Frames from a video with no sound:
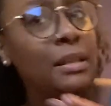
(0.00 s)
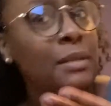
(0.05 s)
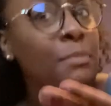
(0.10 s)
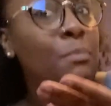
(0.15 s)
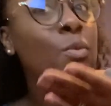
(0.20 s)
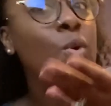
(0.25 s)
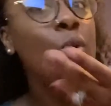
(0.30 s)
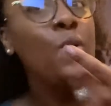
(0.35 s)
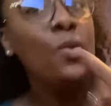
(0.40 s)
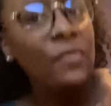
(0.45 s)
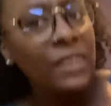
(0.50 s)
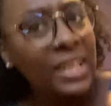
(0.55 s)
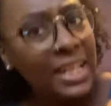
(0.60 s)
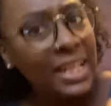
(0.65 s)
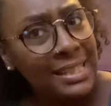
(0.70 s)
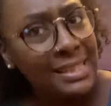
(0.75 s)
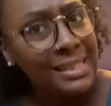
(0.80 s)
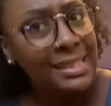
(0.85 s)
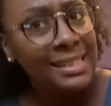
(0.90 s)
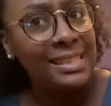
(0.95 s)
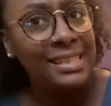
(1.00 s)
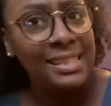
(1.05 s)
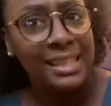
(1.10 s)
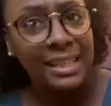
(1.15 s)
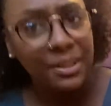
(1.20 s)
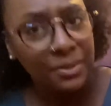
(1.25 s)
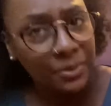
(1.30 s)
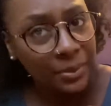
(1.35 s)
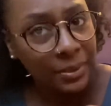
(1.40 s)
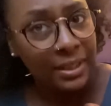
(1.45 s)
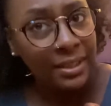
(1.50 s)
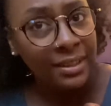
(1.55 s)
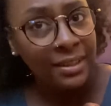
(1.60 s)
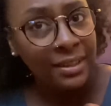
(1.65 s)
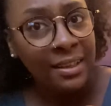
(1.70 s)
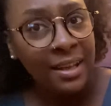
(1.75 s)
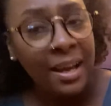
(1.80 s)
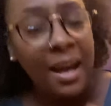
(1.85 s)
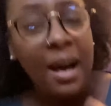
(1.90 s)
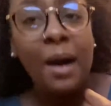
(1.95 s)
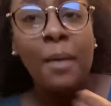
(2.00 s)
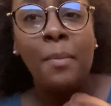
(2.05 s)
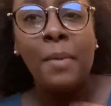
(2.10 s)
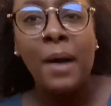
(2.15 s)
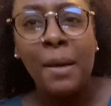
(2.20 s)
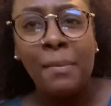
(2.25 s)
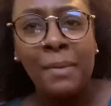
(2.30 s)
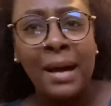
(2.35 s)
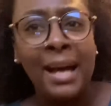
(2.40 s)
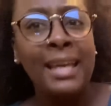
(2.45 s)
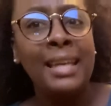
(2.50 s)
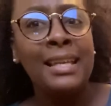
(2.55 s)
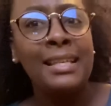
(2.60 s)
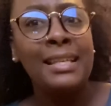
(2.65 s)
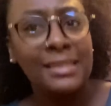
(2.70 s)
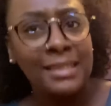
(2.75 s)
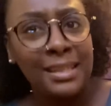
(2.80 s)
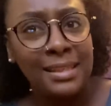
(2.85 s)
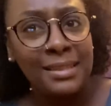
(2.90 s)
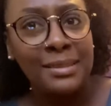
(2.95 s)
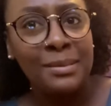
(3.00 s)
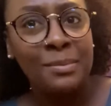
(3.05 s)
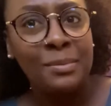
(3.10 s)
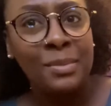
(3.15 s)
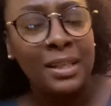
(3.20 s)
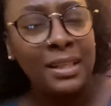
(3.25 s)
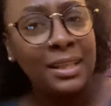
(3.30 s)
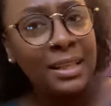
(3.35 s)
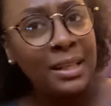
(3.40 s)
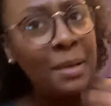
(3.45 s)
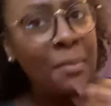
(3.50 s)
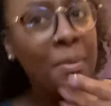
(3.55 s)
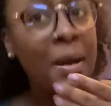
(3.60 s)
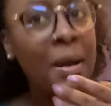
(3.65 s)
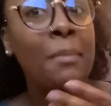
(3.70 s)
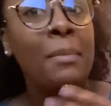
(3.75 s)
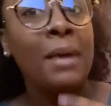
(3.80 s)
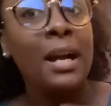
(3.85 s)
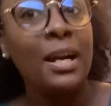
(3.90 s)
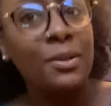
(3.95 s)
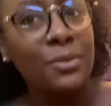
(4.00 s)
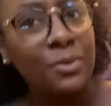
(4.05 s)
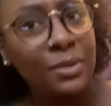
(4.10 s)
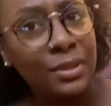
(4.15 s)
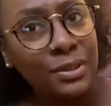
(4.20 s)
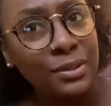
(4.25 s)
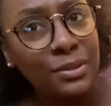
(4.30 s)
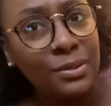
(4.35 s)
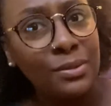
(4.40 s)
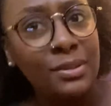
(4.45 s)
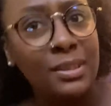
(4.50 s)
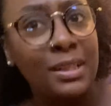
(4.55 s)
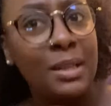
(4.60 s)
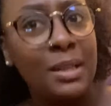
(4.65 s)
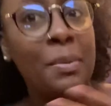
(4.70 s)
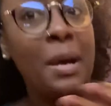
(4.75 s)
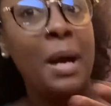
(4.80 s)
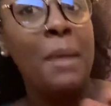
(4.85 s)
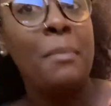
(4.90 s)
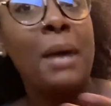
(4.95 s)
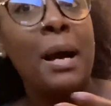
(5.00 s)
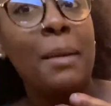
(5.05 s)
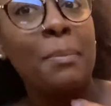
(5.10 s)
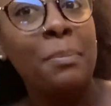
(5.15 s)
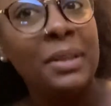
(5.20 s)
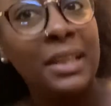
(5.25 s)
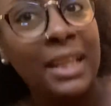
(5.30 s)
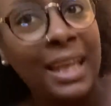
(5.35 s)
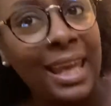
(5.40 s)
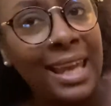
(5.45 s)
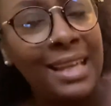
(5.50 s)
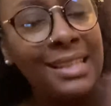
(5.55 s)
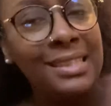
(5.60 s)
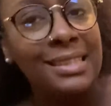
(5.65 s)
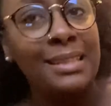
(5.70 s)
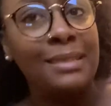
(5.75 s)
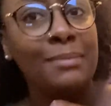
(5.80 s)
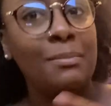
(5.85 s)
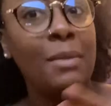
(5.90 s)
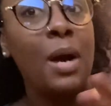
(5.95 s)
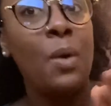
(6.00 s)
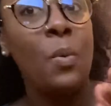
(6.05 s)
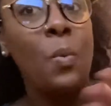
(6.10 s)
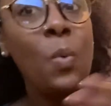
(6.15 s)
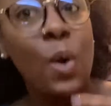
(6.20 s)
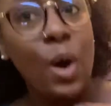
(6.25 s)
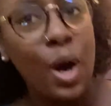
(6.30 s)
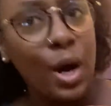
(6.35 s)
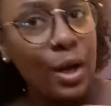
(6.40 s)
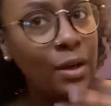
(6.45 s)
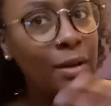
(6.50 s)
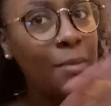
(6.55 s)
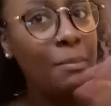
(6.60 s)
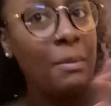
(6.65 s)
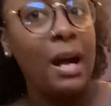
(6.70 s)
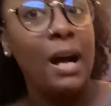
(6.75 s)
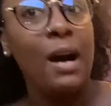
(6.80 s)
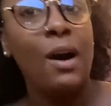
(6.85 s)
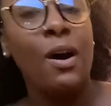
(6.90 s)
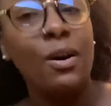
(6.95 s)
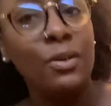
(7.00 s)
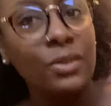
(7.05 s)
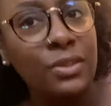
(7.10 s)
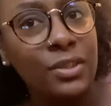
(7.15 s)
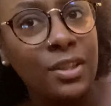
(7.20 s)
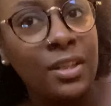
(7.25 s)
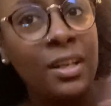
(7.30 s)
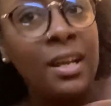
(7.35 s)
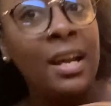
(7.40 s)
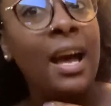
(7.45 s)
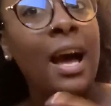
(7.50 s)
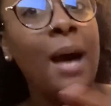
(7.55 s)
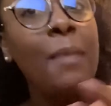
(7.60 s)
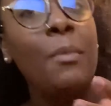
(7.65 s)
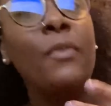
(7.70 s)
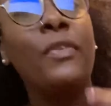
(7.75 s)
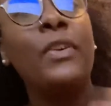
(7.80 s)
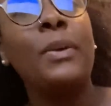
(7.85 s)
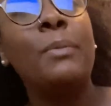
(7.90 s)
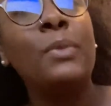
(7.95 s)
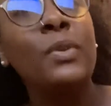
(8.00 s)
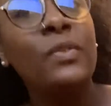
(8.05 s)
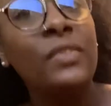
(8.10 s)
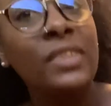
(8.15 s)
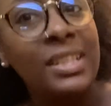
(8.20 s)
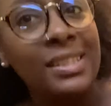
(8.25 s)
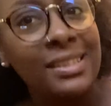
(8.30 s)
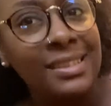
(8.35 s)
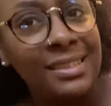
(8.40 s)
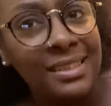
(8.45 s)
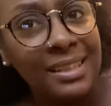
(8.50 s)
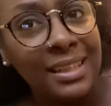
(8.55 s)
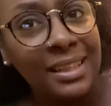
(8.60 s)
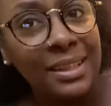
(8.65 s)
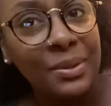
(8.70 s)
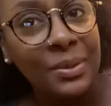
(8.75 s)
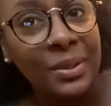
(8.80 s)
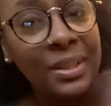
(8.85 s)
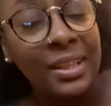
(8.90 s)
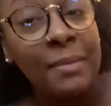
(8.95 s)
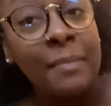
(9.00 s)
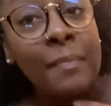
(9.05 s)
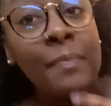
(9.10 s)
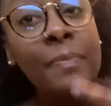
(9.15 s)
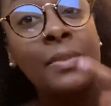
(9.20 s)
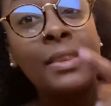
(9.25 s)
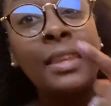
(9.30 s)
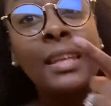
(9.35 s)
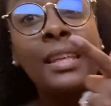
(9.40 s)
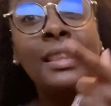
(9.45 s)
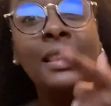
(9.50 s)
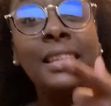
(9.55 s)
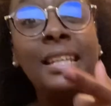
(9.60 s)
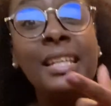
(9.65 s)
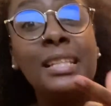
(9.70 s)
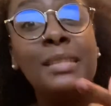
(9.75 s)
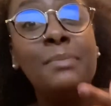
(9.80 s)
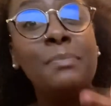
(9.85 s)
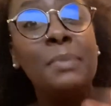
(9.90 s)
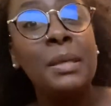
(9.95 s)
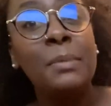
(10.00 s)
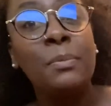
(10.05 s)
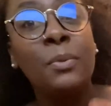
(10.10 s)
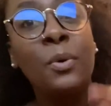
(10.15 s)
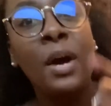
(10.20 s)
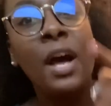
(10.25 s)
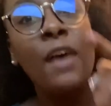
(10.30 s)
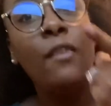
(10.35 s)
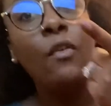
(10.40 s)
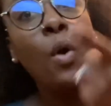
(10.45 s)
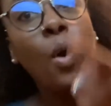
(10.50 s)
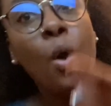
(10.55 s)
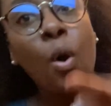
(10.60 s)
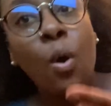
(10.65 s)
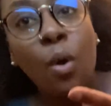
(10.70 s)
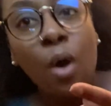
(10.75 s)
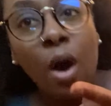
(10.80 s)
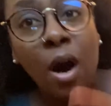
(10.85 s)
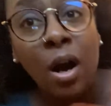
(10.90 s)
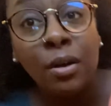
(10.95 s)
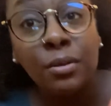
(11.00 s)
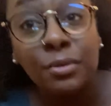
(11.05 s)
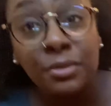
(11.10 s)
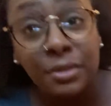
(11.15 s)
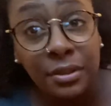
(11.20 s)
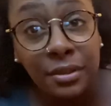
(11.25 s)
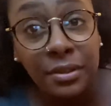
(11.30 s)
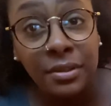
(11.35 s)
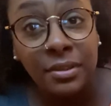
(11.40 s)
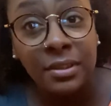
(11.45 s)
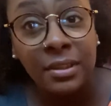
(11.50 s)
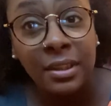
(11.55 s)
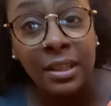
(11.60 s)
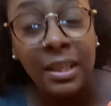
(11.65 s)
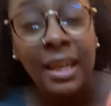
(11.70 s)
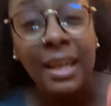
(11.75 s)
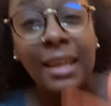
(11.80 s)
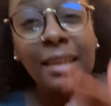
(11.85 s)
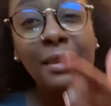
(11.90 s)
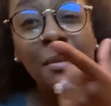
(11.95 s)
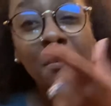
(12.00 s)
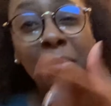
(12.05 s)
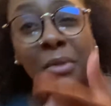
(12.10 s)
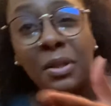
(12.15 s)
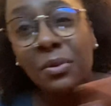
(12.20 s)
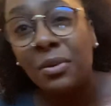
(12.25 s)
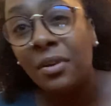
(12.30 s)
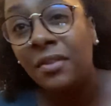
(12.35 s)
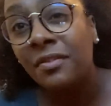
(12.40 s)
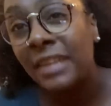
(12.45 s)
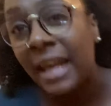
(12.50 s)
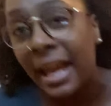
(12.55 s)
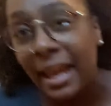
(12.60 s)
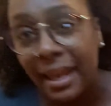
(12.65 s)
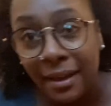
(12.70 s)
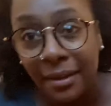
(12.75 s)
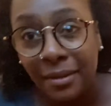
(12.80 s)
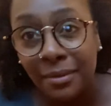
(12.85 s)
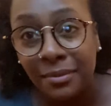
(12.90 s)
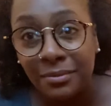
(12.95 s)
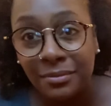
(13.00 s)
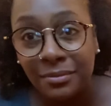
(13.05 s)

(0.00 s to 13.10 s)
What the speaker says: moving in secret about my ancestor money and about my crystals and about my plants and my water and my altar. I'm over here moving in secret. These people have whole altars in the middle of town.